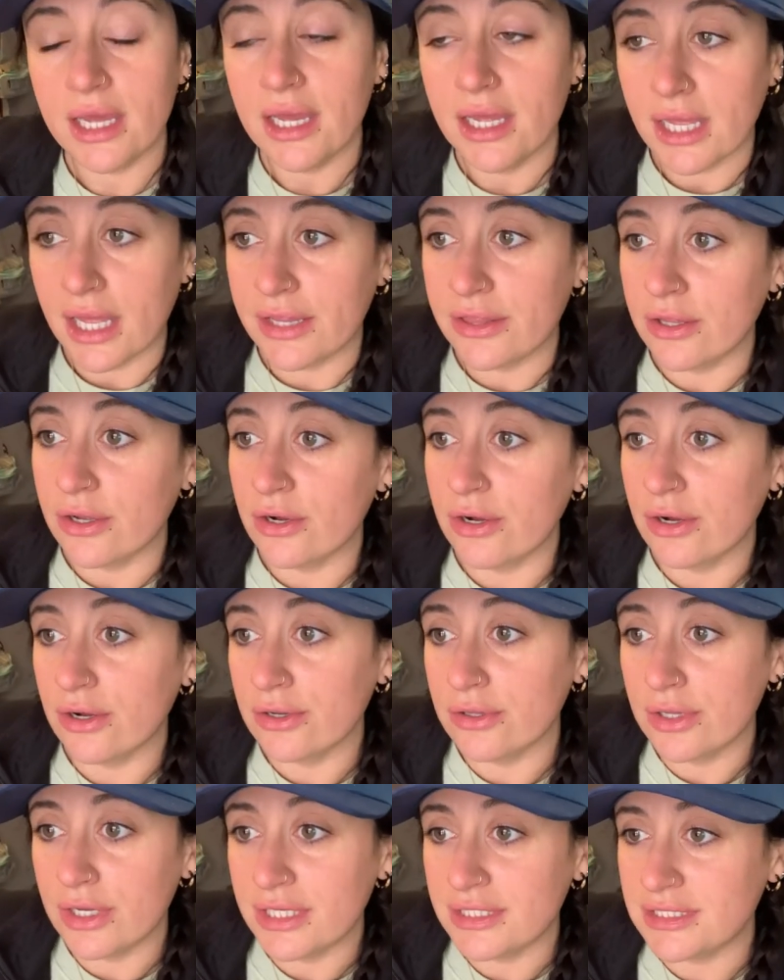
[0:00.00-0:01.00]
And
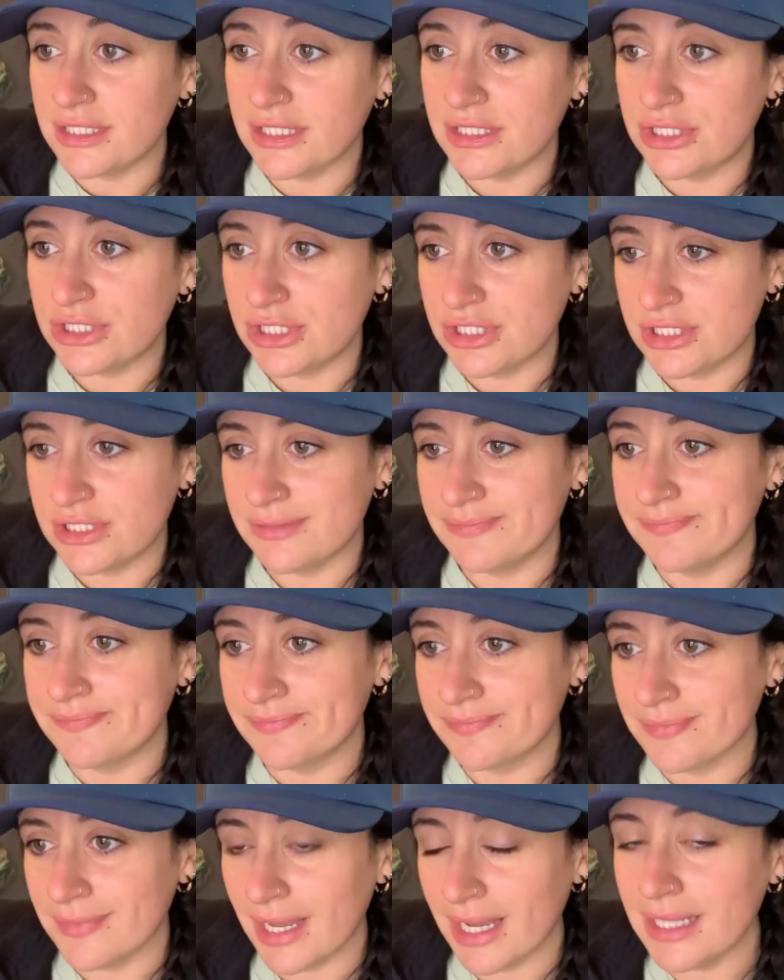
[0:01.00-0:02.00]
it's
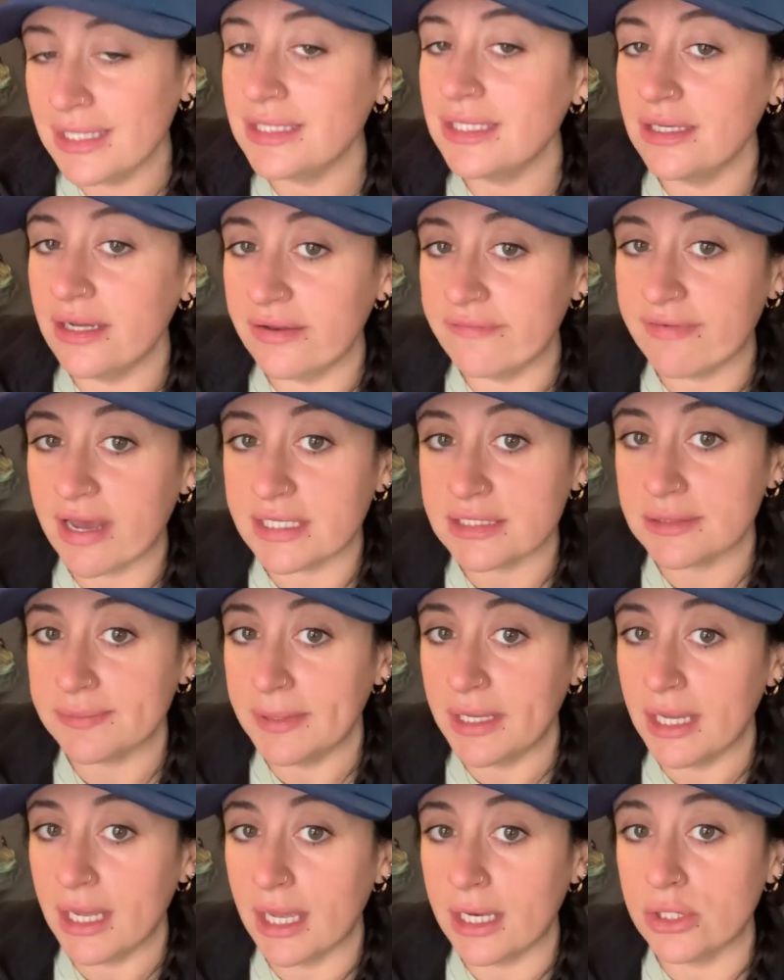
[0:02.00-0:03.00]
an
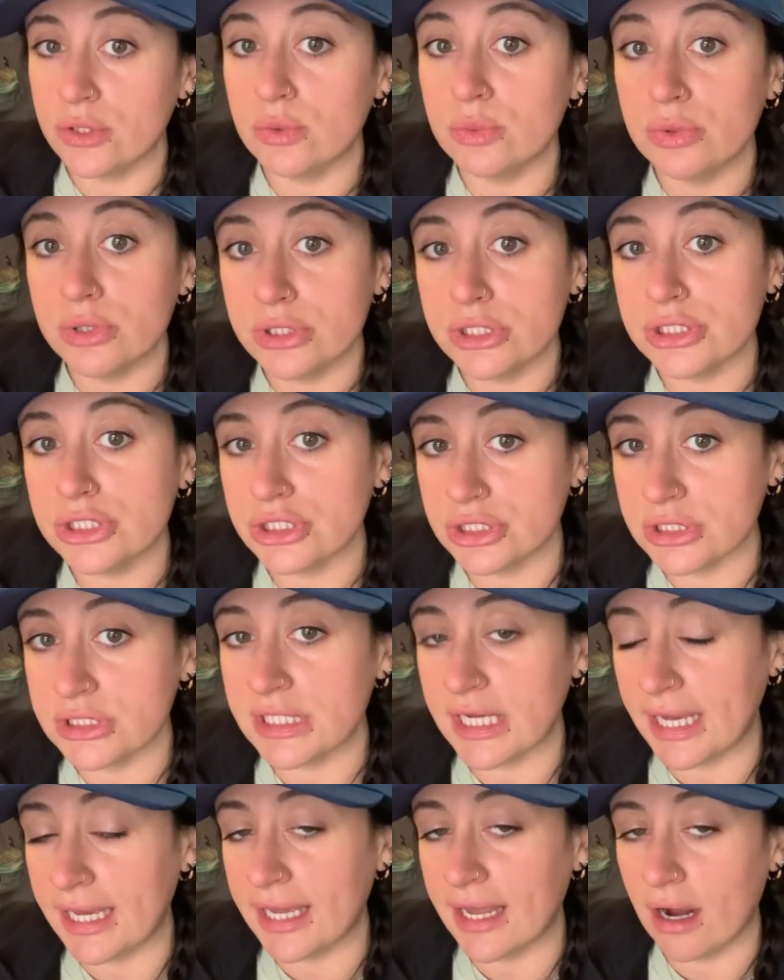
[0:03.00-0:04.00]
investment and you really should
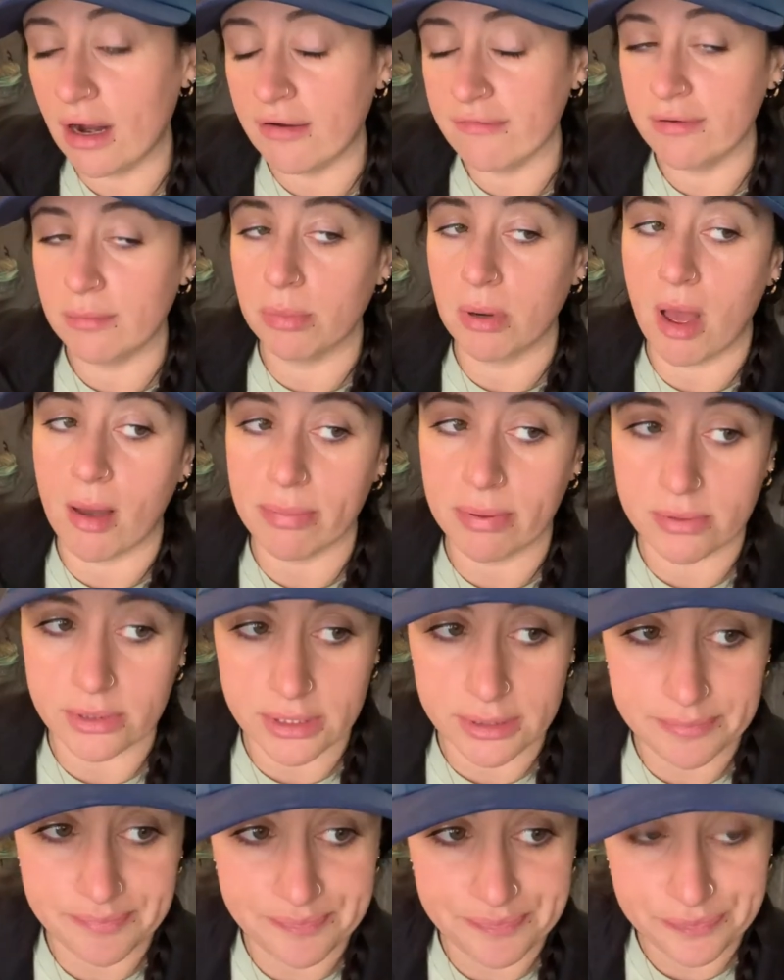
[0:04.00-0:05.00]
take care of it properly.
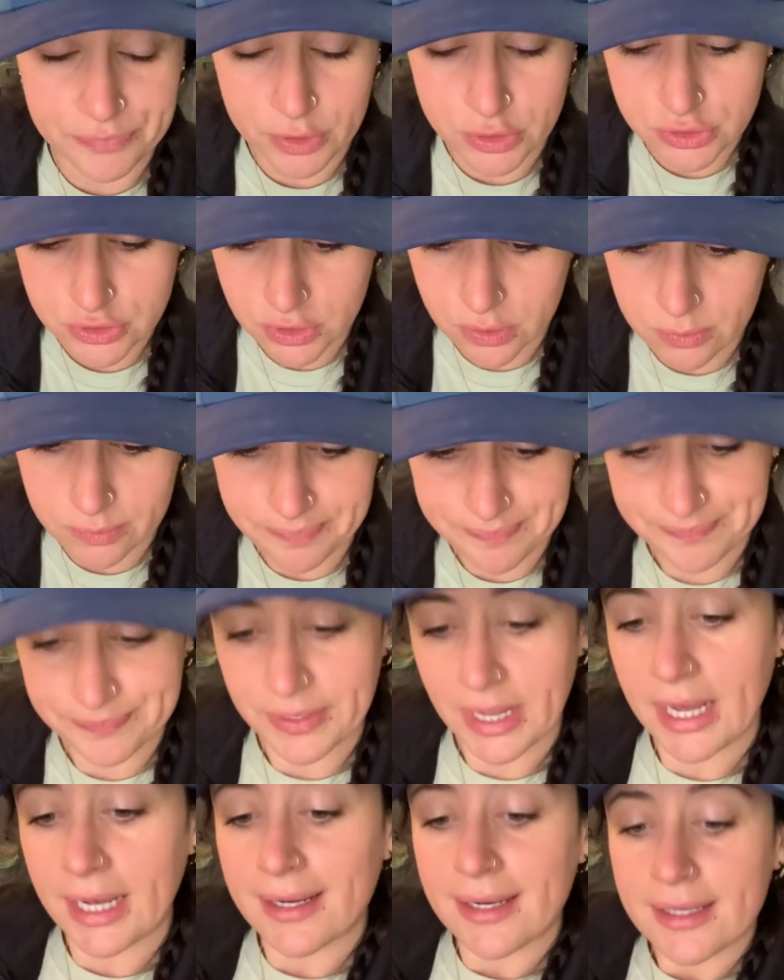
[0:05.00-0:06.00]
So
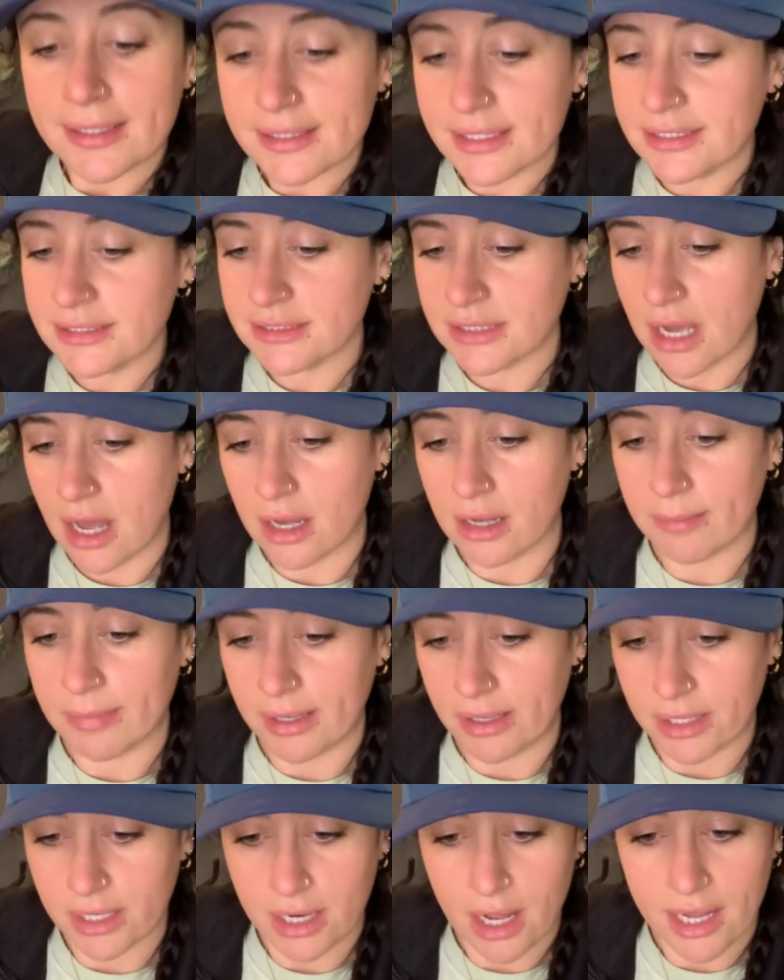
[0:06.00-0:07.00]
let's talk about
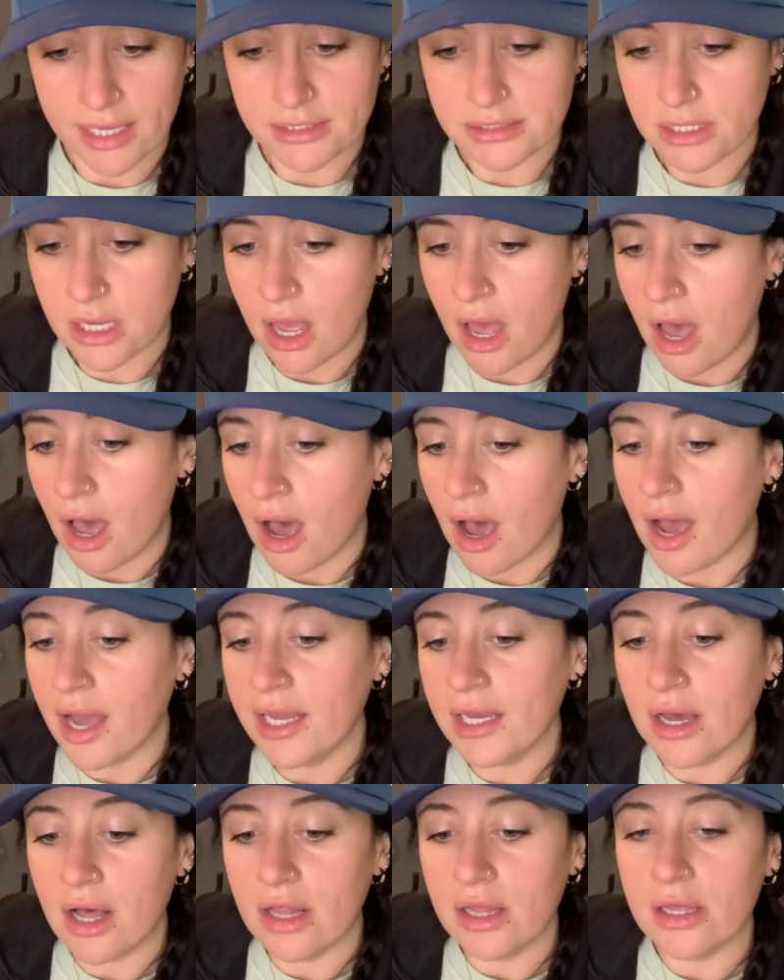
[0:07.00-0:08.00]
it. I
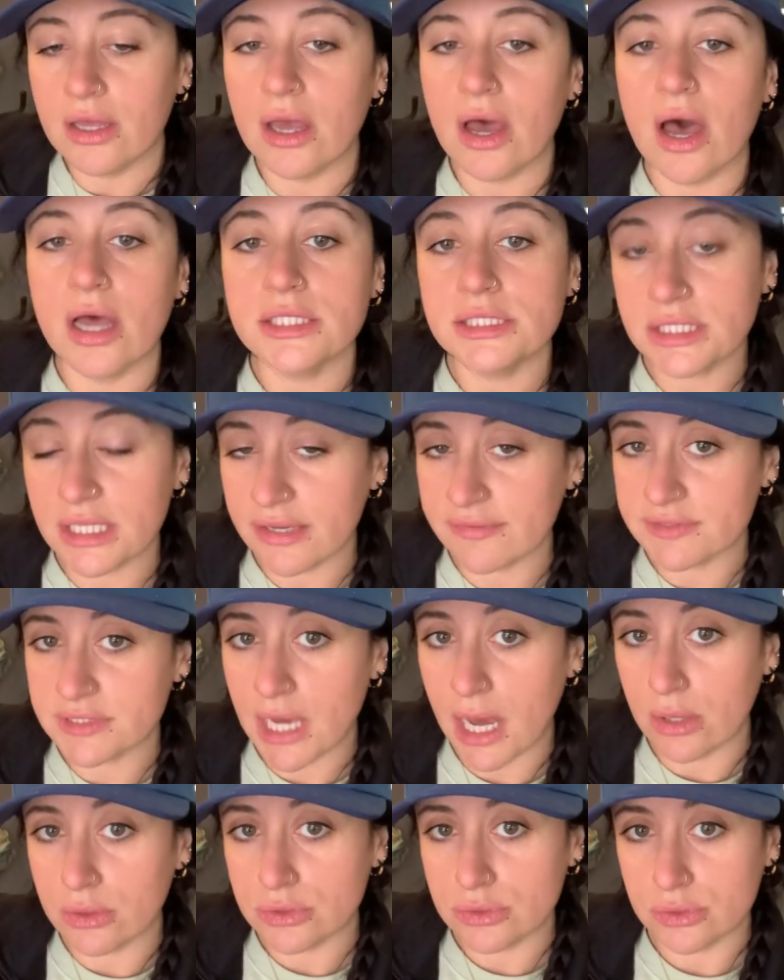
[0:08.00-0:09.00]
call it God's gift to
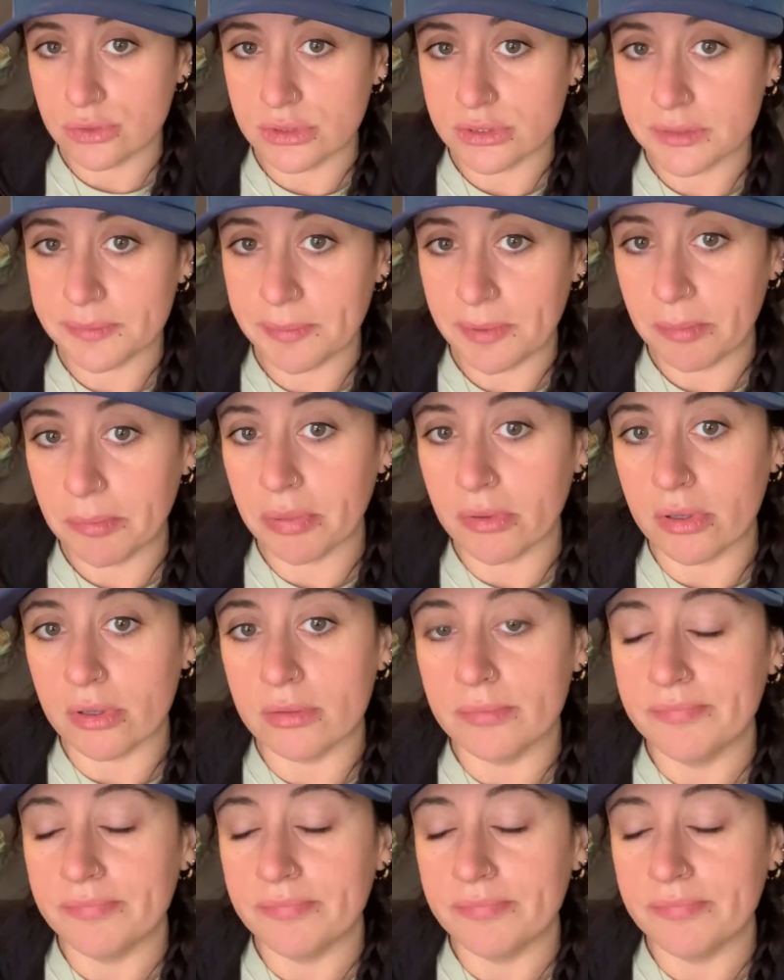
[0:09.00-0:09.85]
outdoors people.